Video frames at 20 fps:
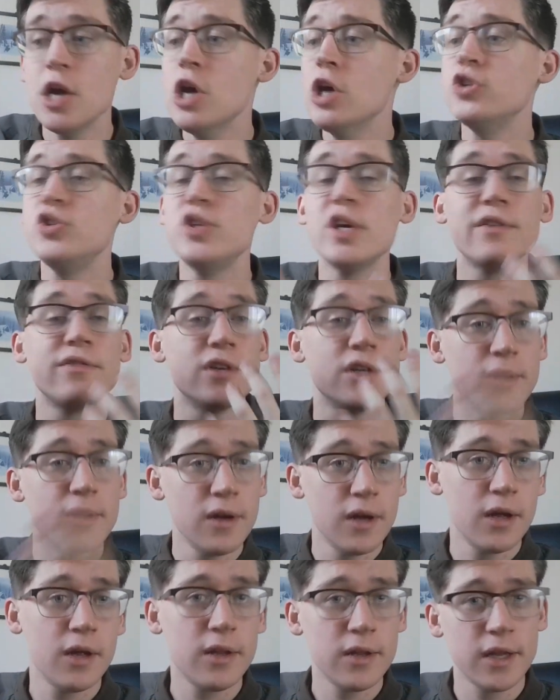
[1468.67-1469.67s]
Do you
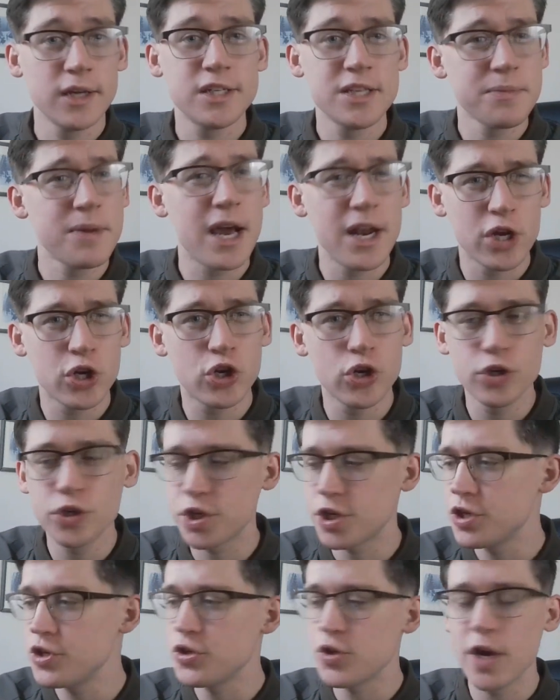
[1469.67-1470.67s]
have some kind of
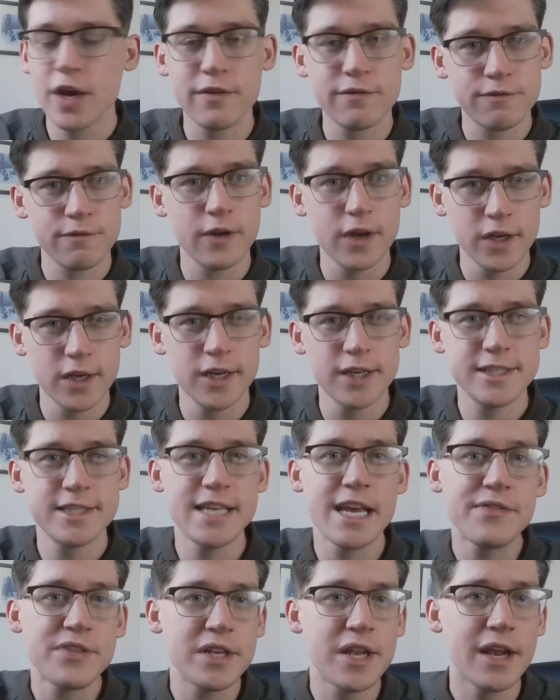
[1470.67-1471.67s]
cushion? Do you have a
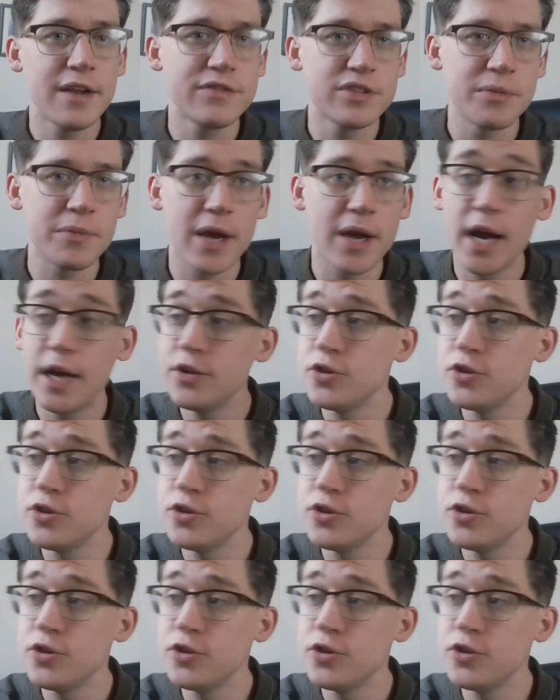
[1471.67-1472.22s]
safety net of some kind?